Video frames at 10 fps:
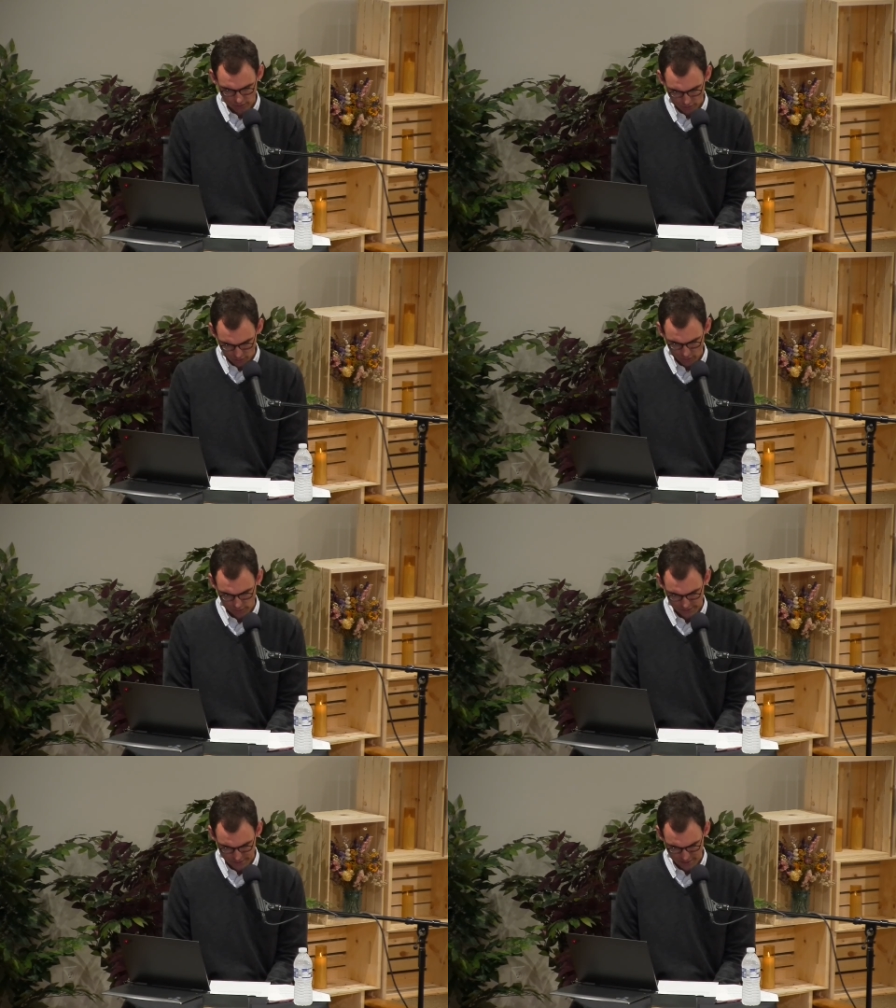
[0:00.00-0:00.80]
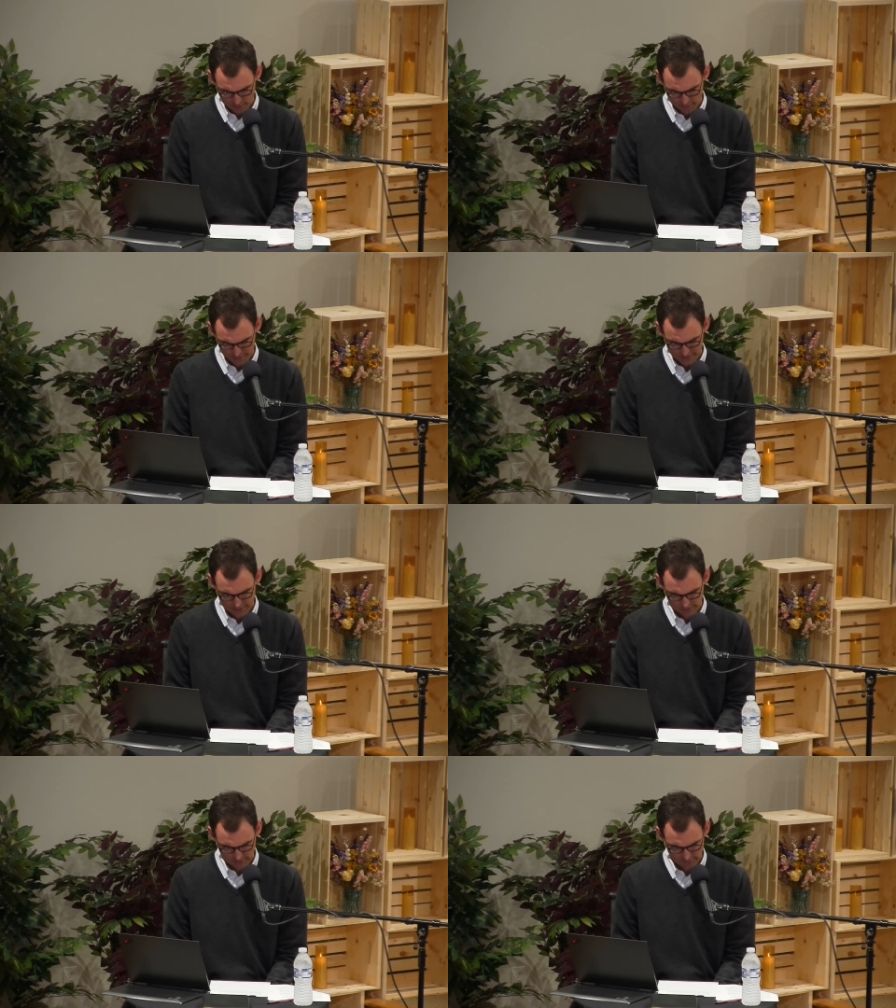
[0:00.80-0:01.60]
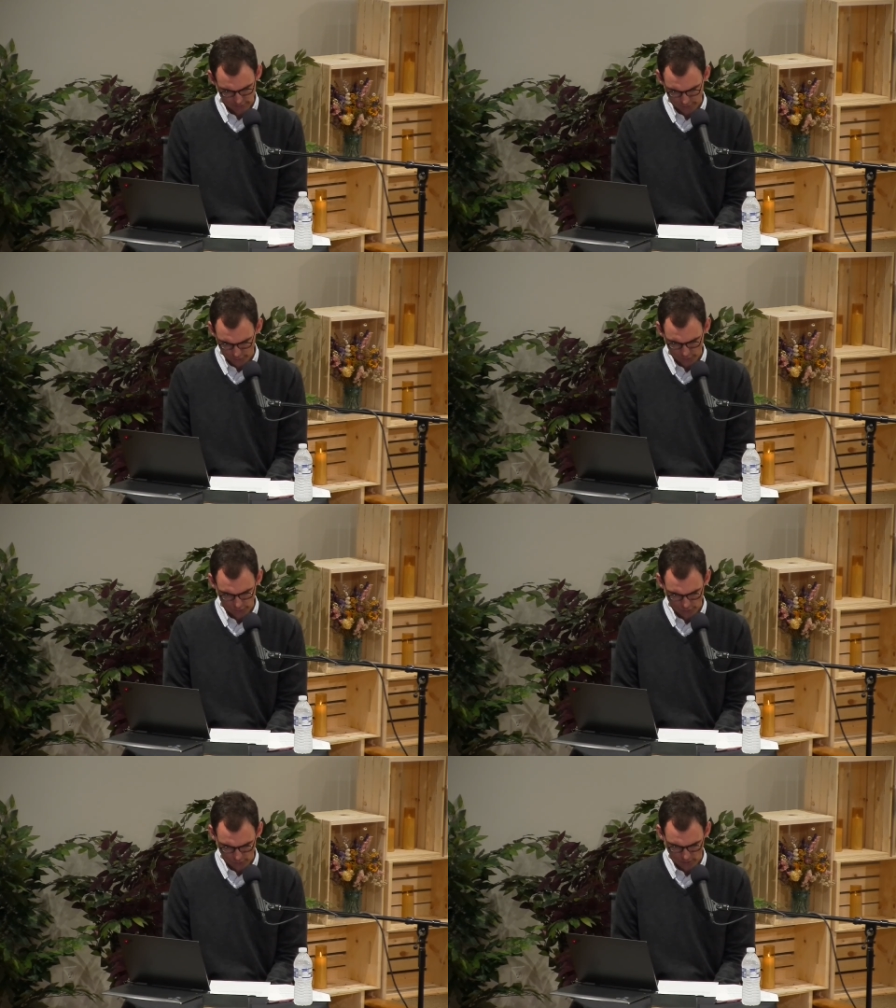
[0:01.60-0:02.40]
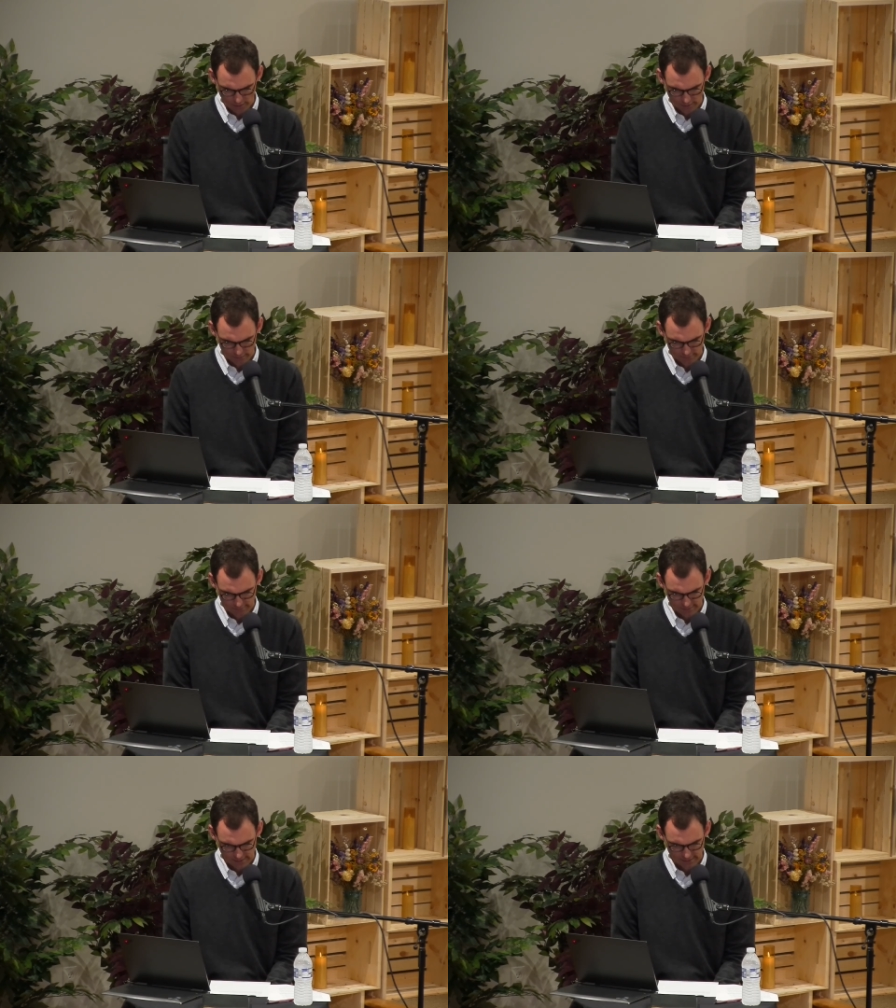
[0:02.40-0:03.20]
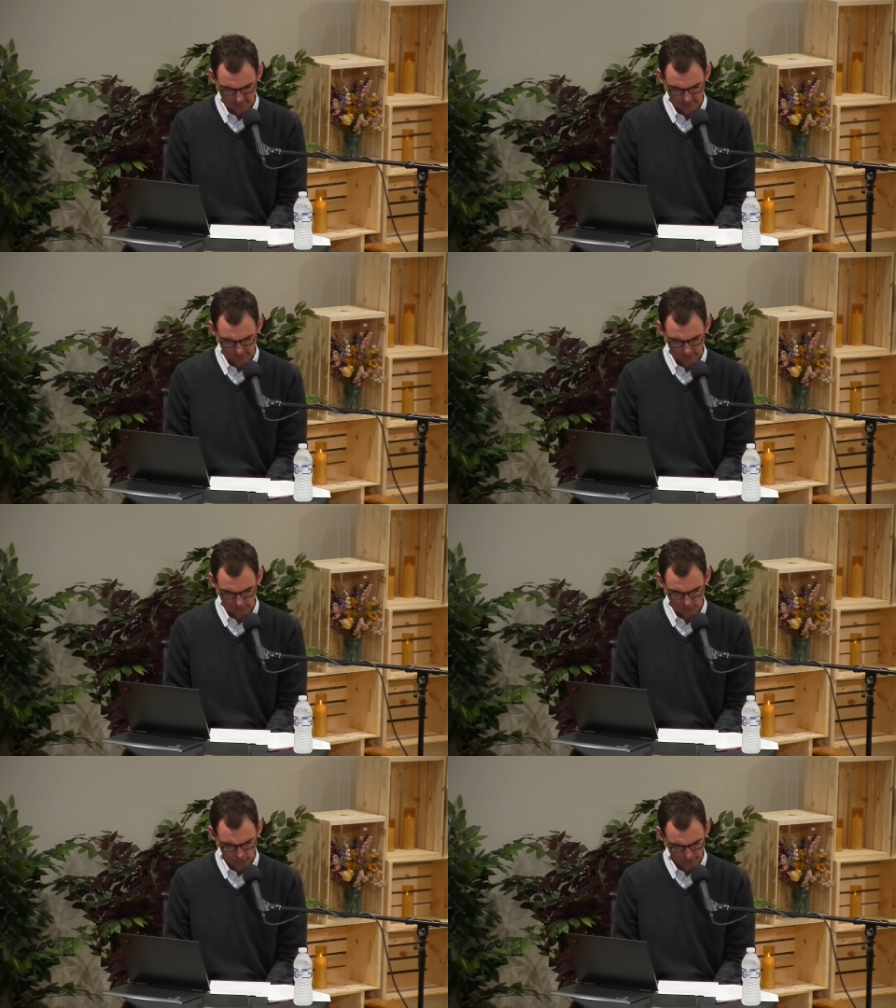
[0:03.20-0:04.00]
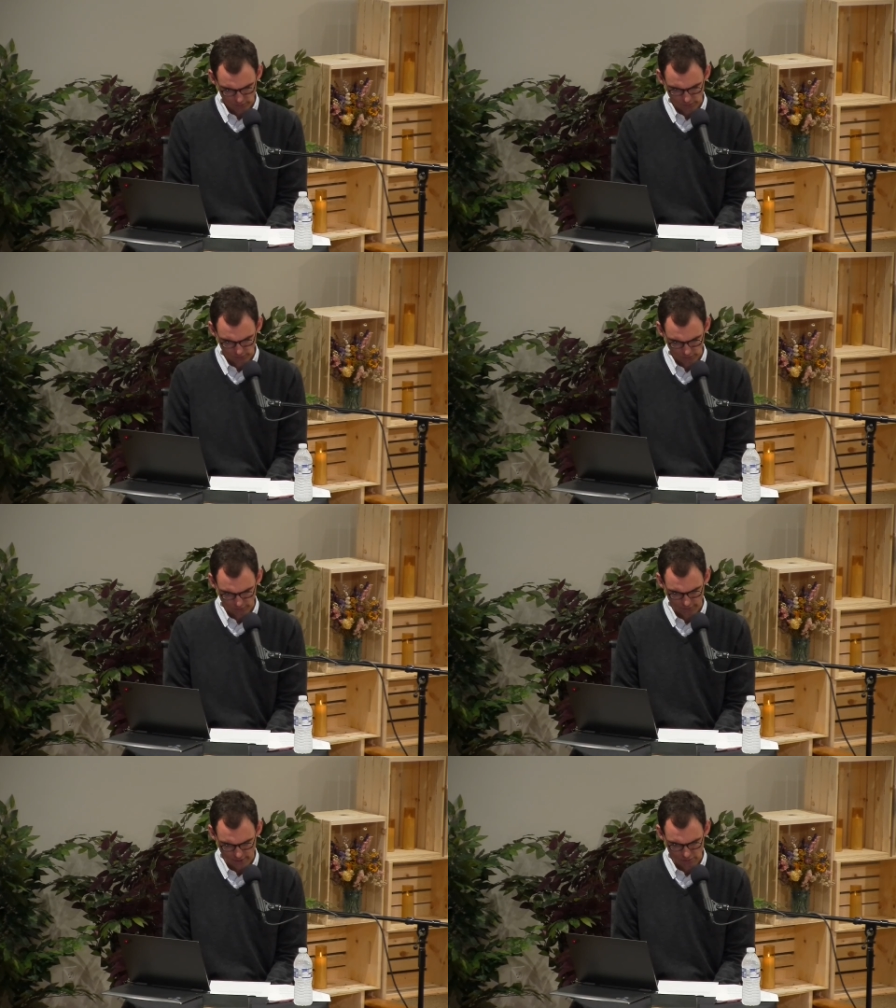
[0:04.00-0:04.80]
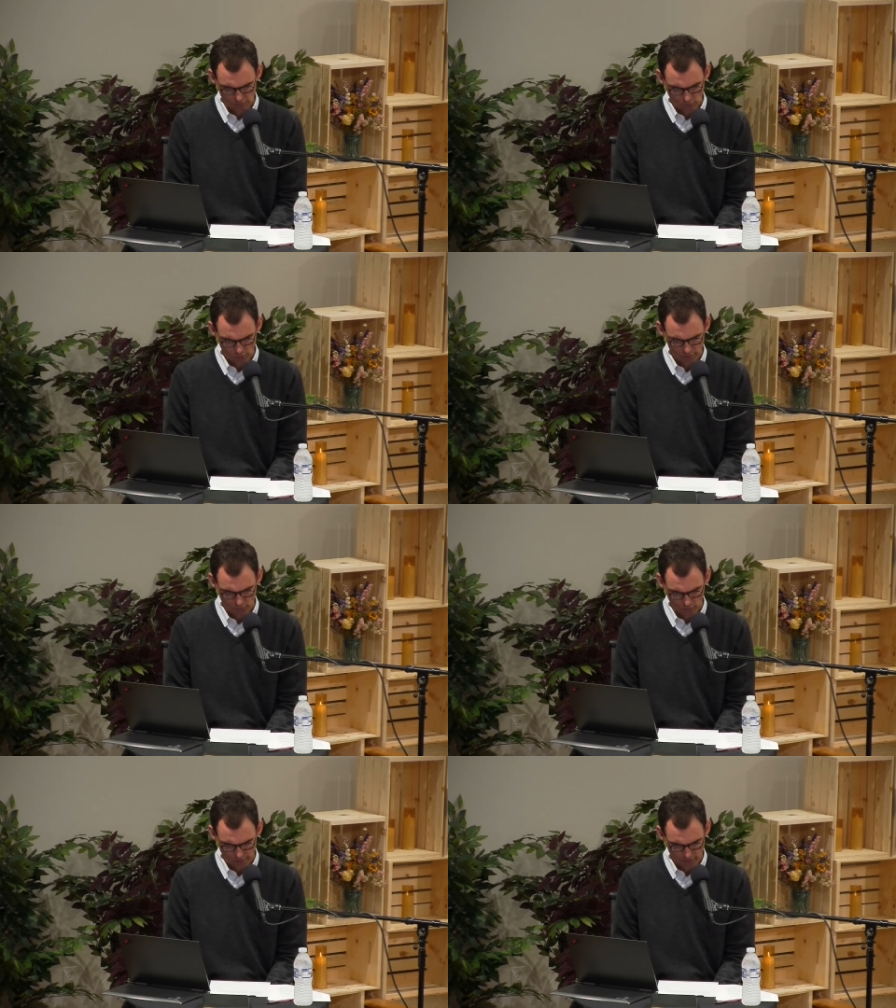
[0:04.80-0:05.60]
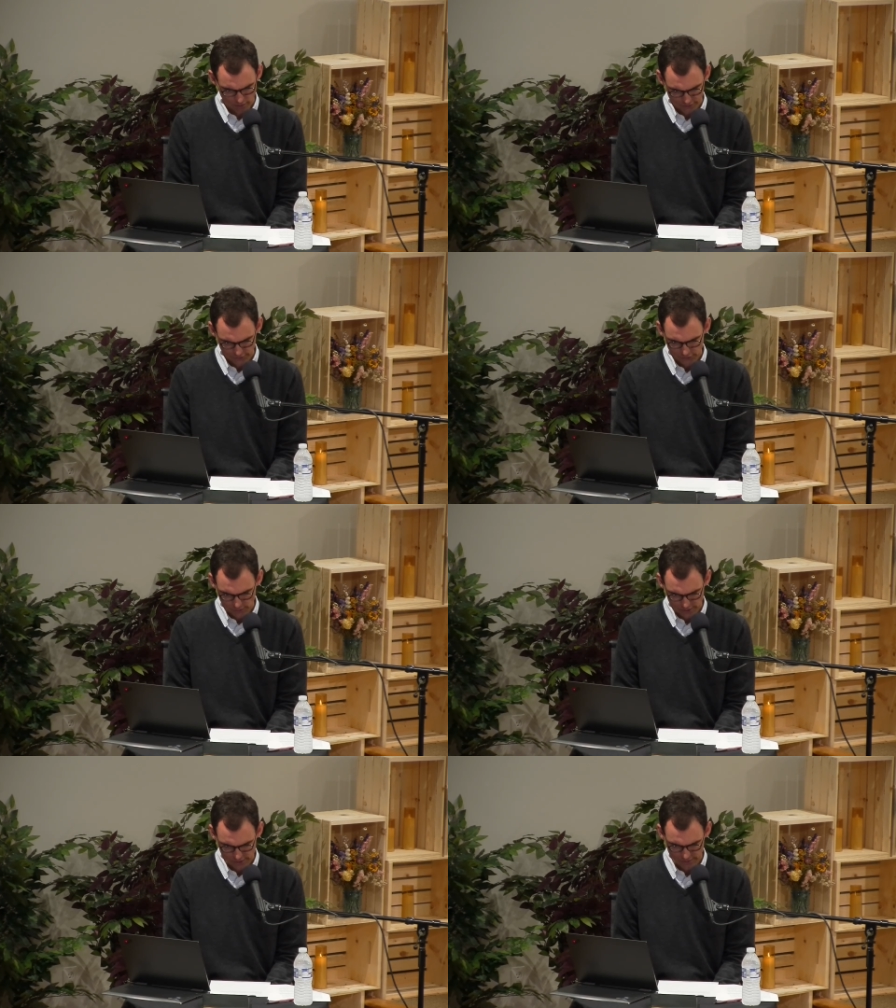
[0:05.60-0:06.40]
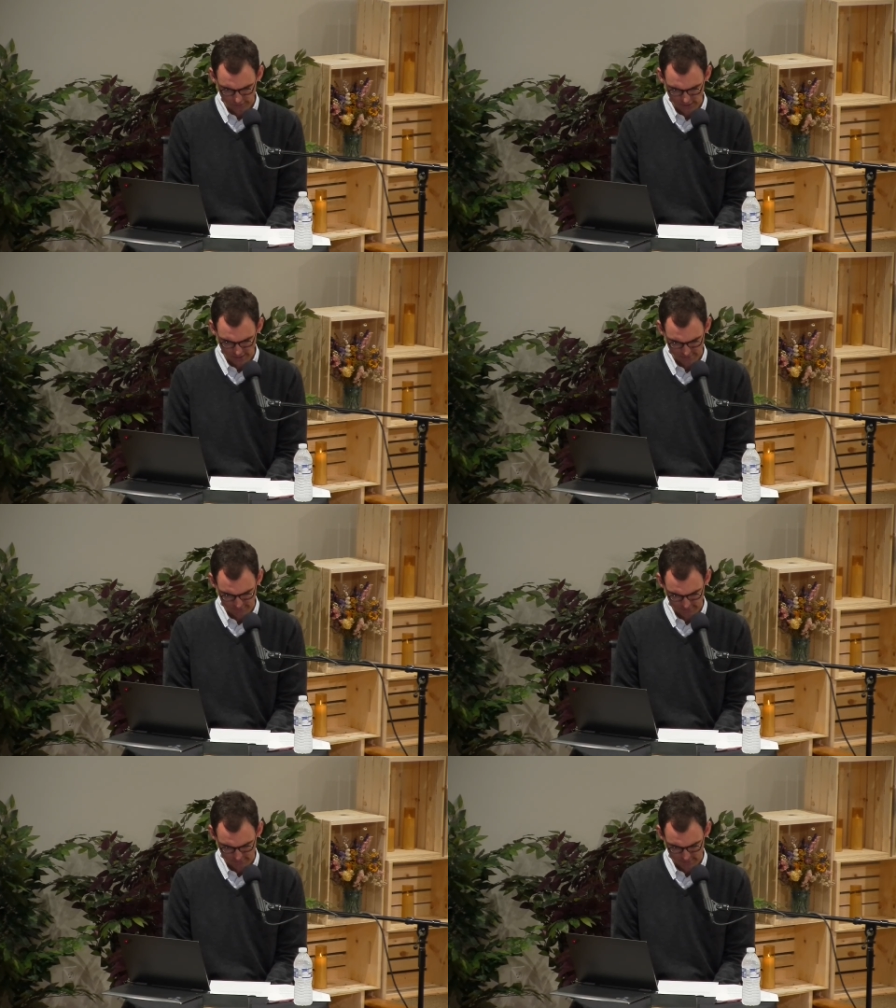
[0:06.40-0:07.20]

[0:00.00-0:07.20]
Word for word: always help us to love you for who you are and that we would glorify you more and more in all situations of life.